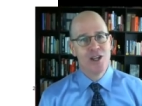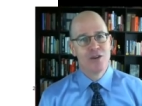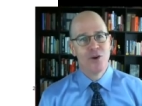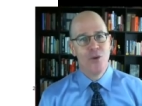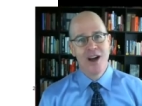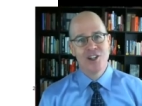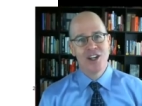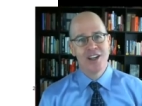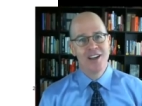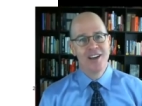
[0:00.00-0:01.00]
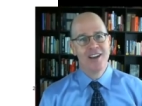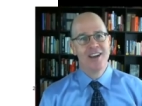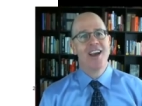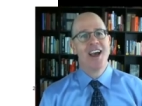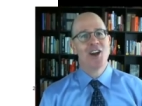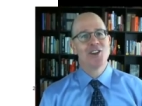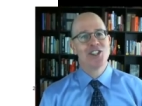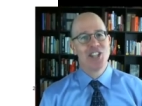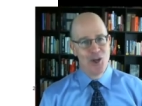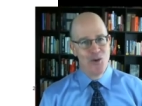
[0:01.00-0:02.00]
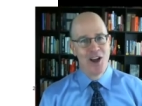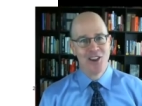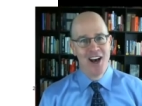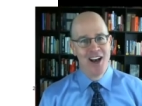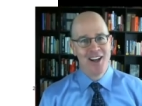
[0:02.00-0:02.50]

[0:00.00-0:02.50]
you for watching, and I'll see you online.